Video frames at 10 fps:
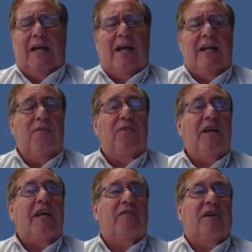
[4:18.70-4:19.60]
and I didn't
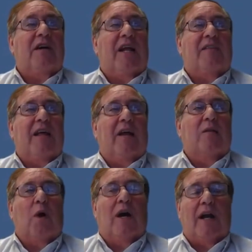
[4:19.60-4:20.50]
think of it like that.
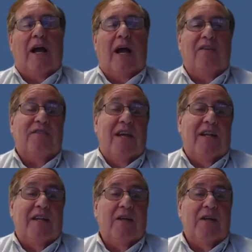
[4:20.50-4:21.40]
One, I
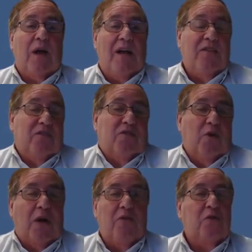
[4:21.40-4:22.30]
said, you know, I
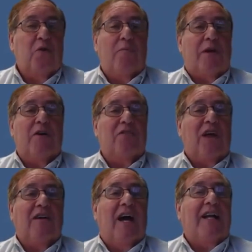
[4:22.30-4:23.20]
thought I was doing it because
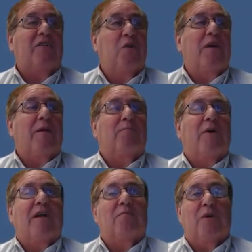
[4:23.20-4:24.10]
I like doing it,
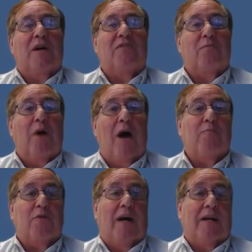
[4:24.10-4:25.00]
but as a
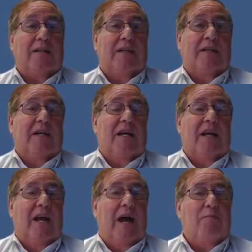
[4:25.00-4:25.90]
byproduct,
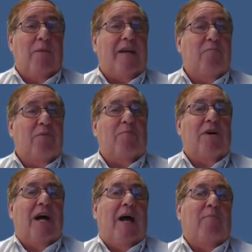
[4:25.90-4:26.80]
I'm making
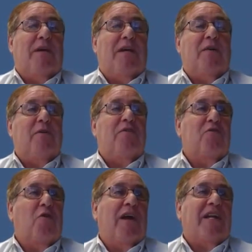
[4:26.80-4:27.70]
people happy, and they're
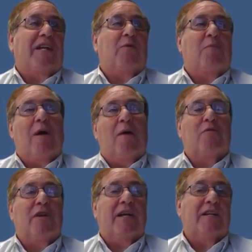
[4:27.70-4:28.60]
enjoying, and they're
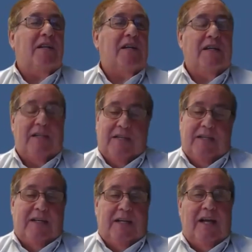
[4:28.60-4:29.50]
remembering, and
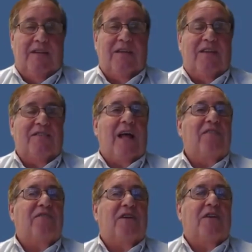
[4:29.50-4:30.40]
it's
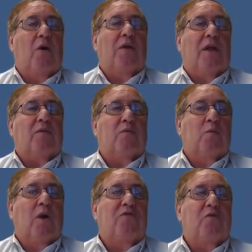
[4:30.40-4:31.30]
nice to know that what